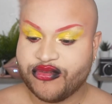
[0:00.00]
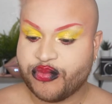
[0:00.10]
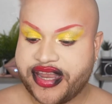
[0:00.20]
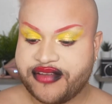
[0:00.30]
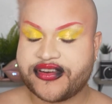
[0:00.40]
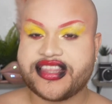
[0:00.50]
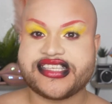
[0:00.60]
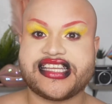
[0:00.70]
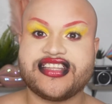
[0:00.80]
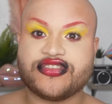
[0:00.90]
waiting for
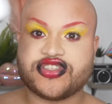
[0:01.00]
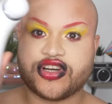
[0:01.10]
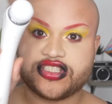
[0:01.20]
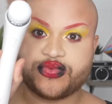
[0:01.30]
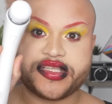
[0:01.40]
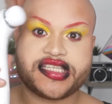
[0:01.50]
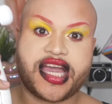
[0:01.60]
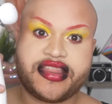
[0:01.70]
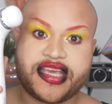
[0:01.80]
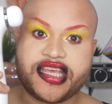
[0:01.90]
this thing to charge, which
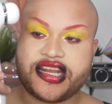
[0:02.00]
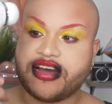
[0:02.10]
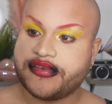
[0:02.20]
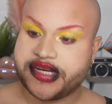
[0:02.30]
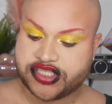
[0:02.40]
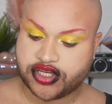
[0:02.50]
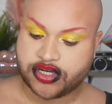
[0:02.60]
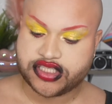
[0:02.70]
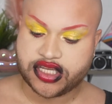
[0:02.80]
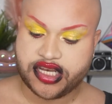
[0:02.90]
I think it already
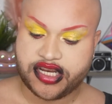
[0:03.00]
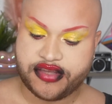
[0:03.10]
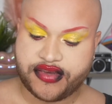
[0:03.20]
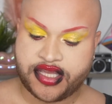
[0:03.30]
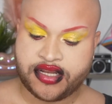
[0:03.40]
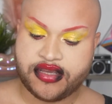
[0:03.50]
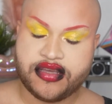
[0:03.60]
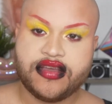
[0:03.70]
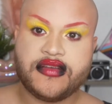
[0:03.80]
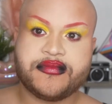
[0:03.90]
charged a little bit.
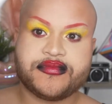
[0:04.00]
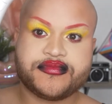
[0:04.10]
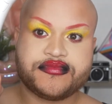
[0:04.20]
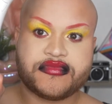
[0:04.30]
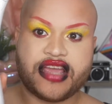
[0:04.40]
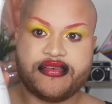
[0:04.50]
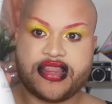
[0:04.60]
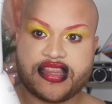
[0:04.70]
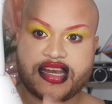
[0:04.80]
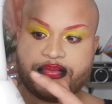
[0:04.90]
Every
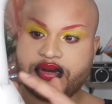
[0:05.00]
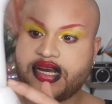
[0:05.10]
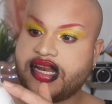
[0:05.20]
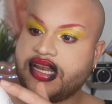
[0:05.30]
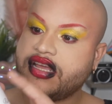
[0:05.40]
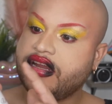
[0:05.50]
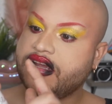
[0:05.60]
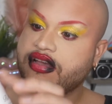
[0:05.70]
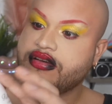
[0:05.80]
time that I put it in here,